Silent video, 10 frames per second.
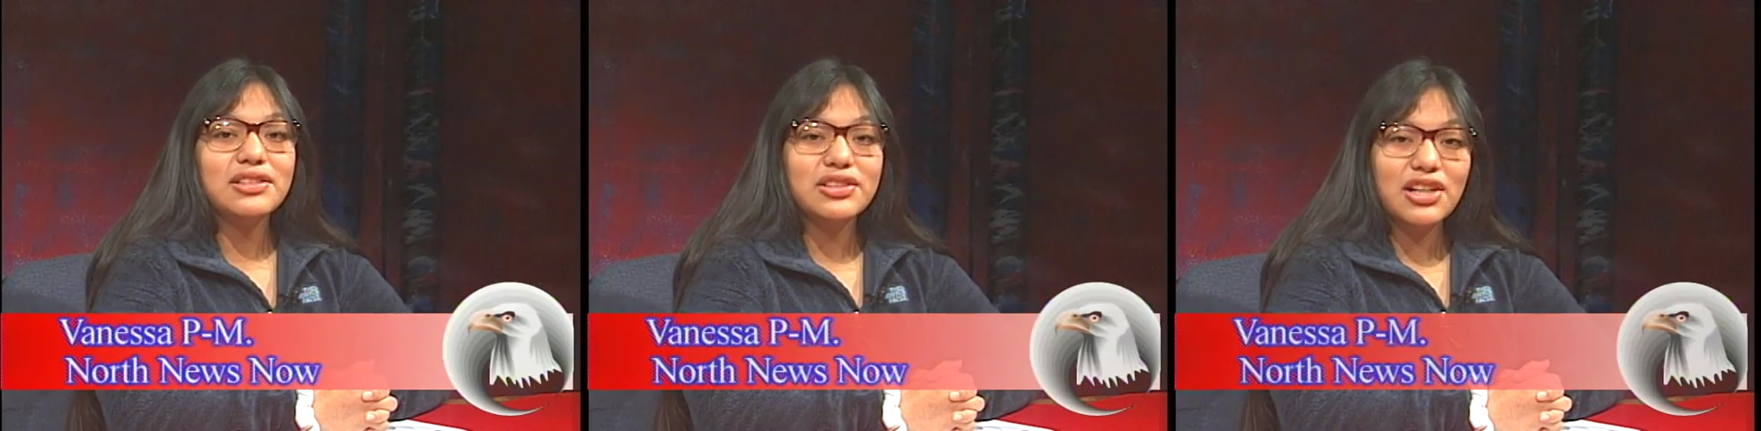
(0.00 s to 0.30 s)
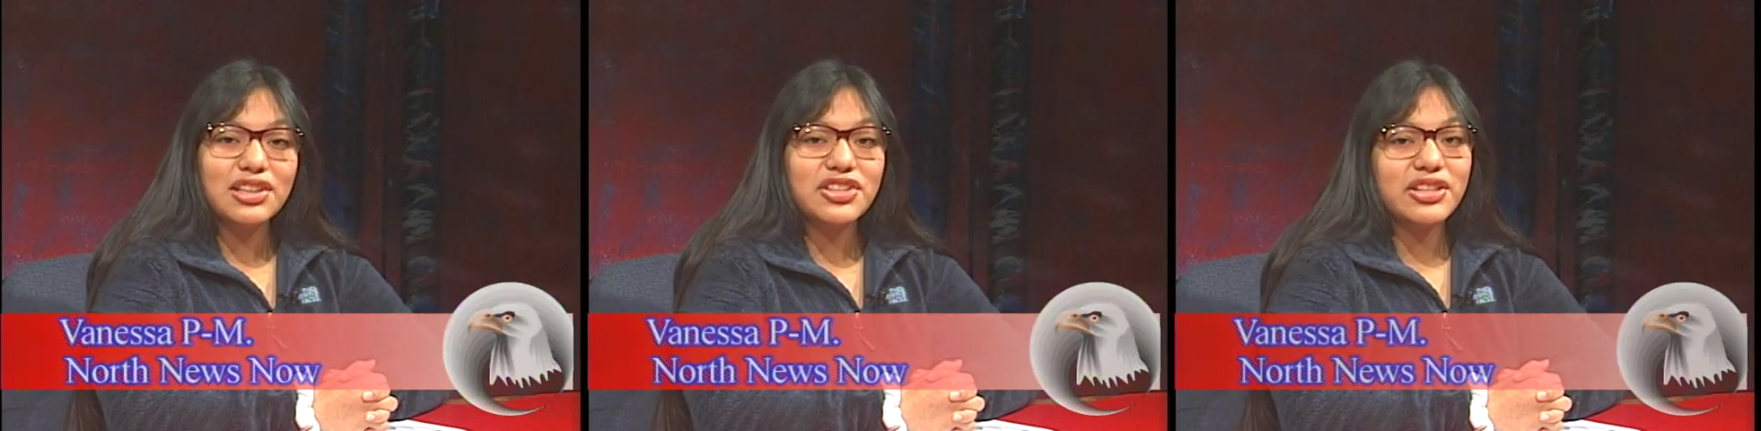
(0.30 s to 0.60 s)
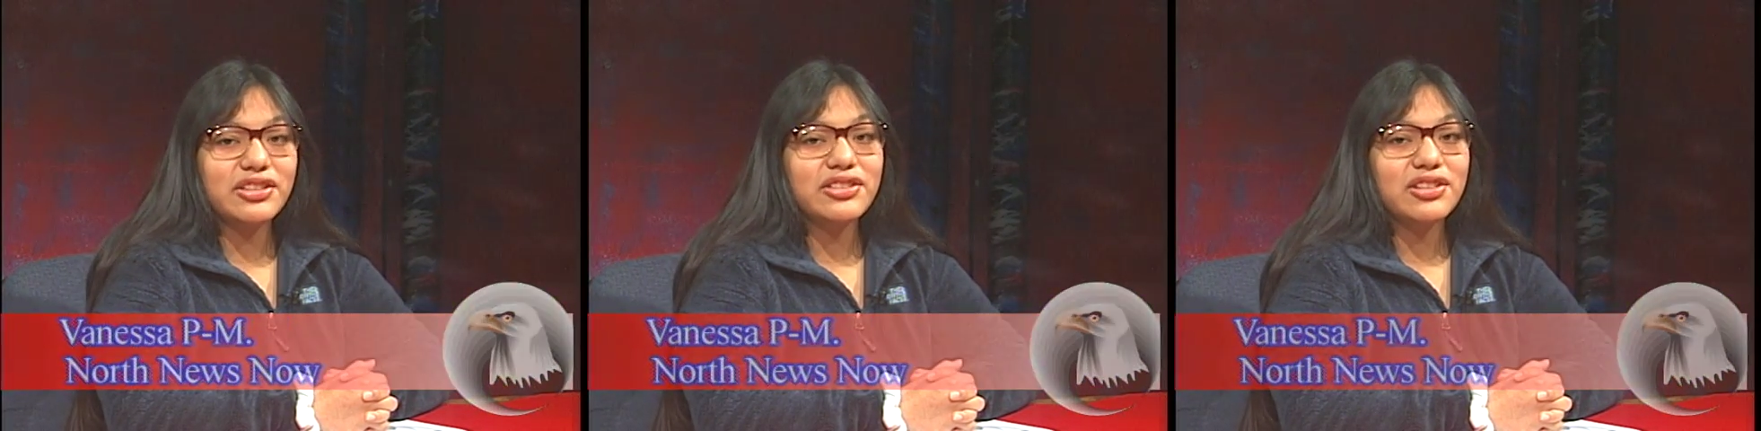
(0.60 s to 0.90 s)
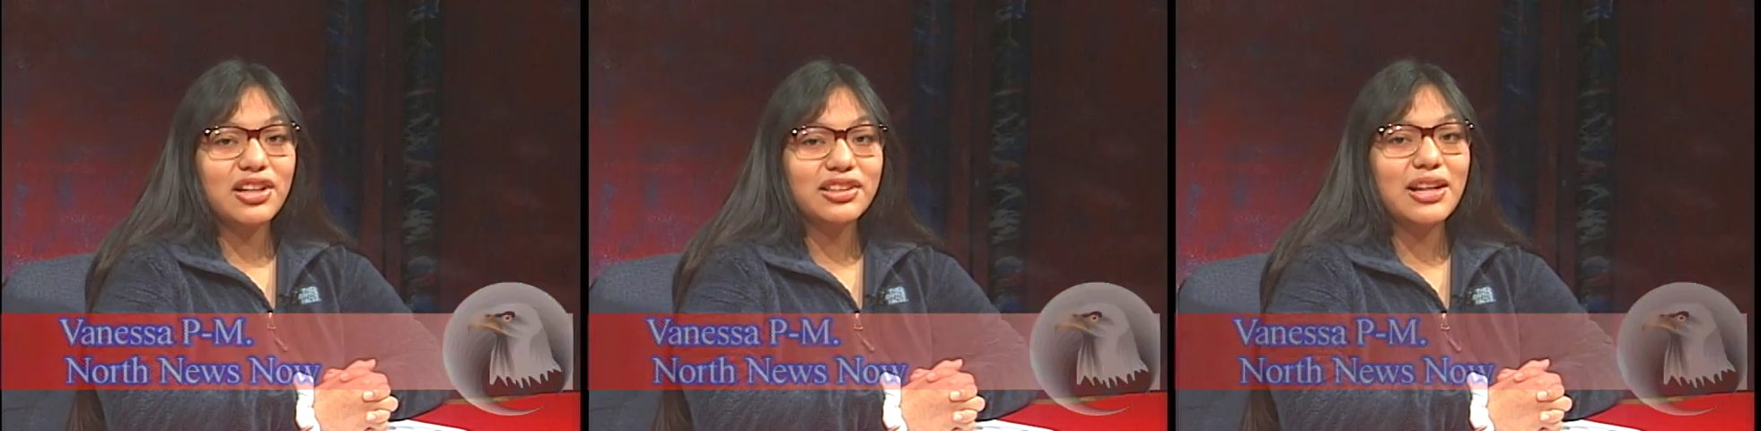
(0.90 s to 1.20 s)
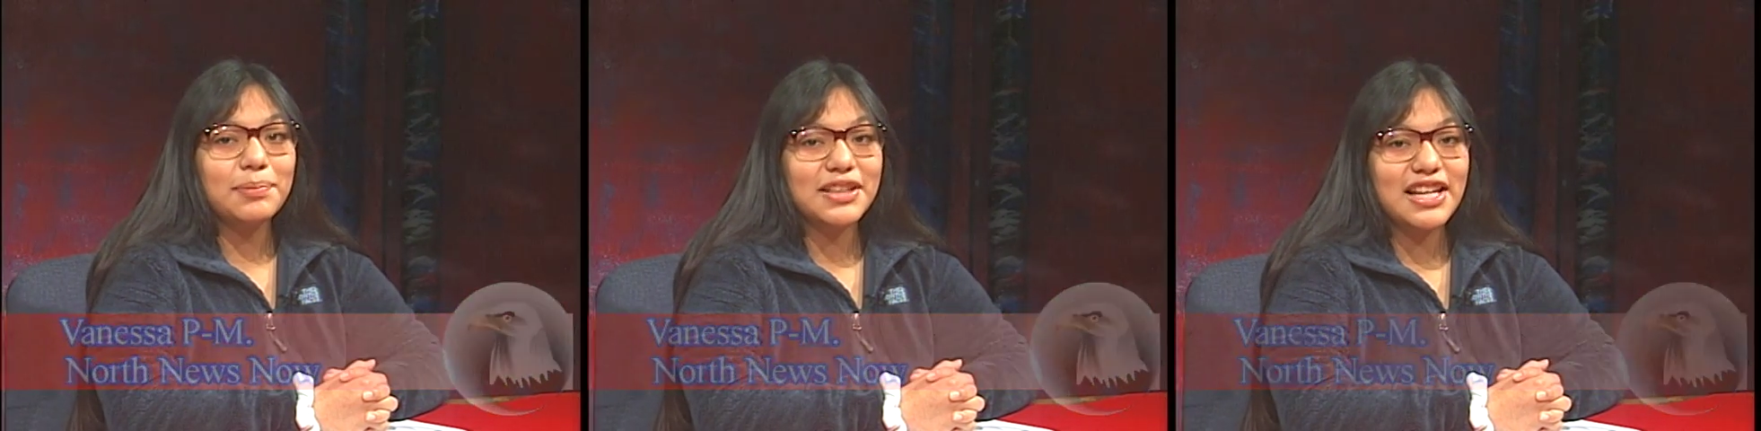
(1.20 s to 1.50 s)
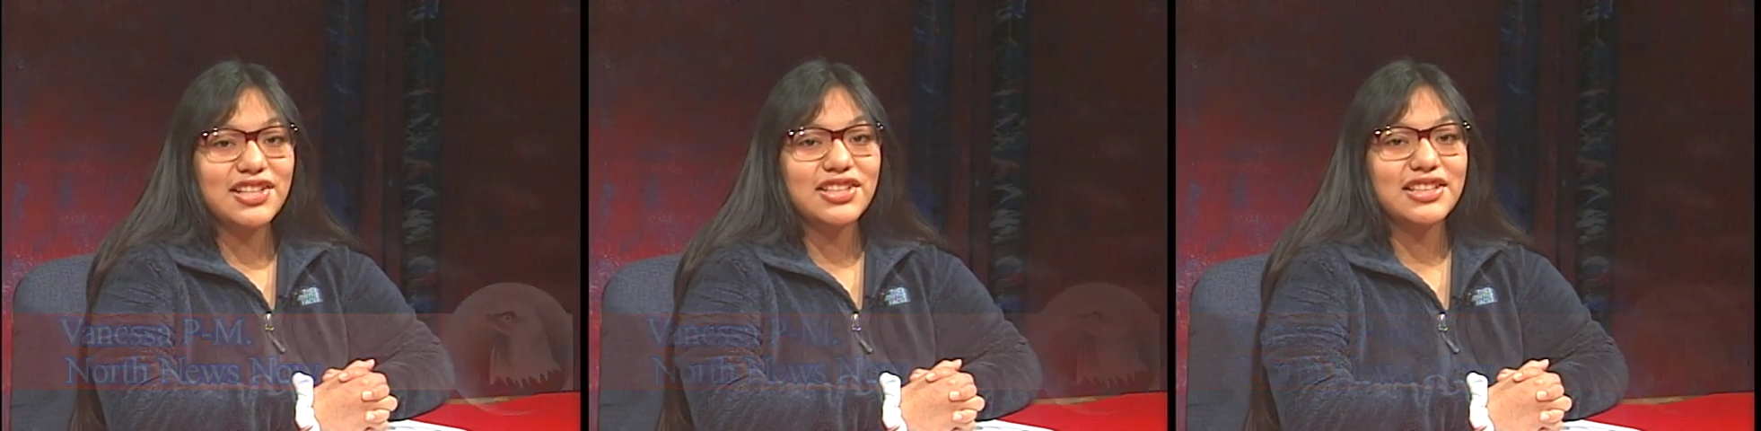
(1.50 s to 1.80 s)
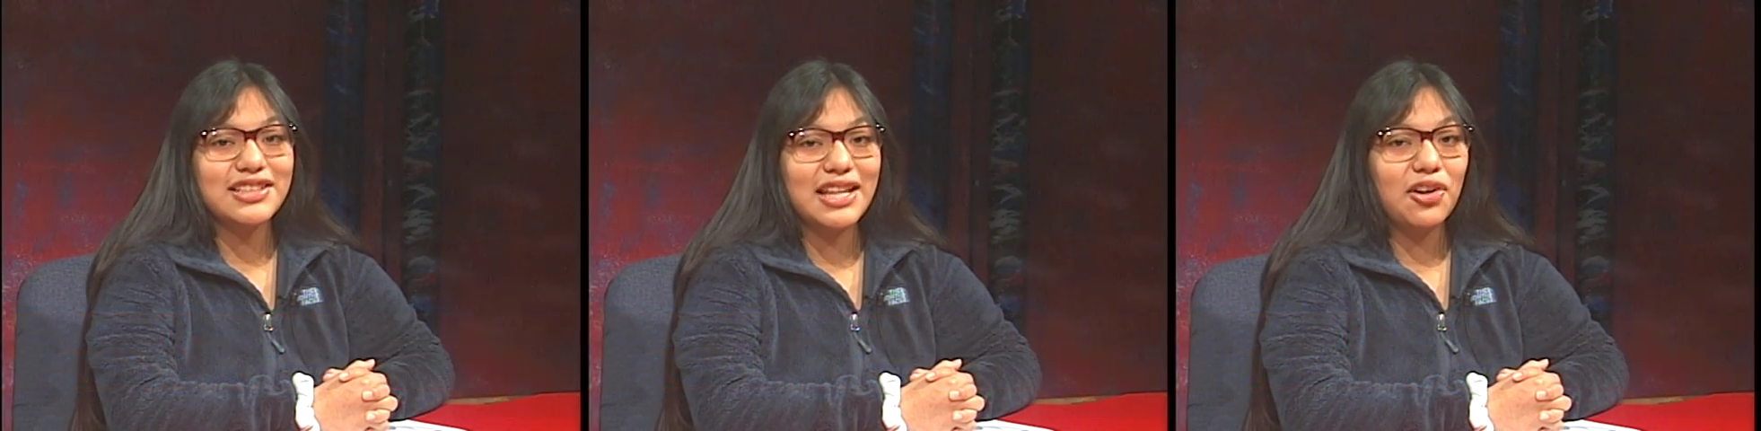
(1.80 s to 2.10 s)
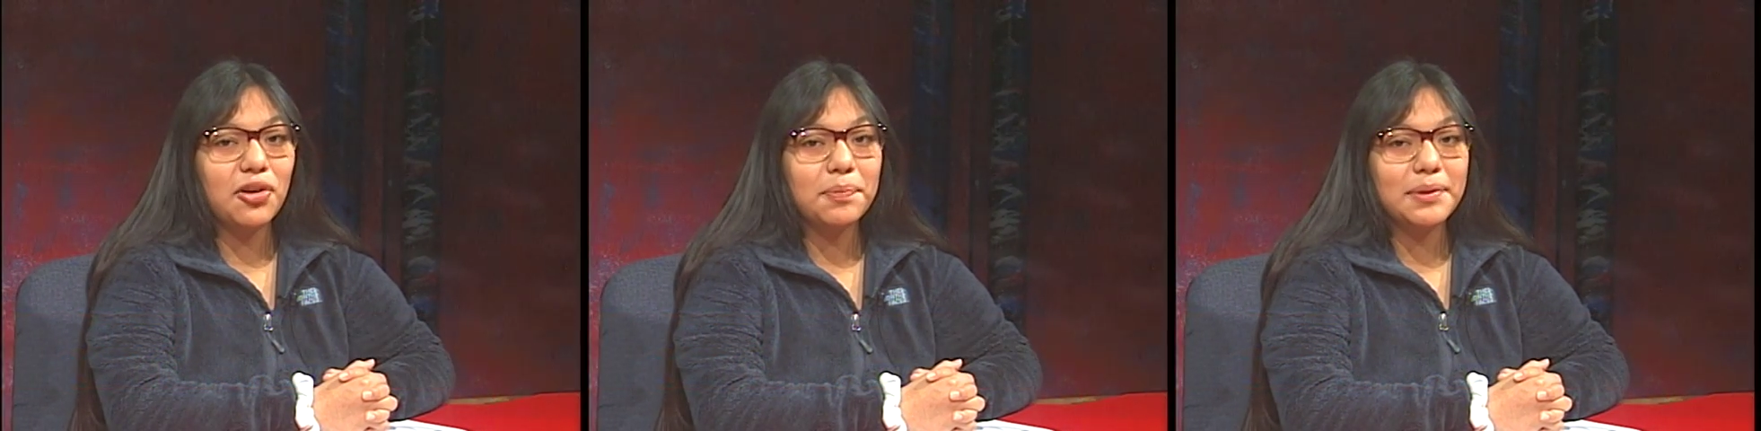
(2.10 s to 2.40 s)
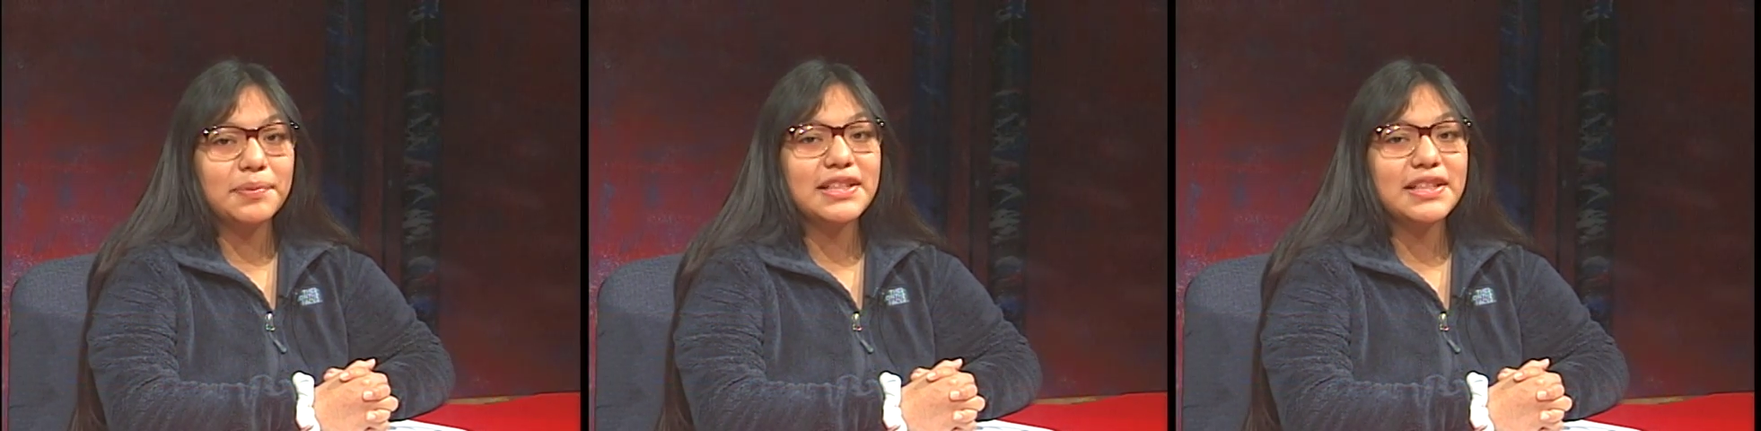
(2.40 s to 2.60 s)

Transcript: scholarship scholar application is now open.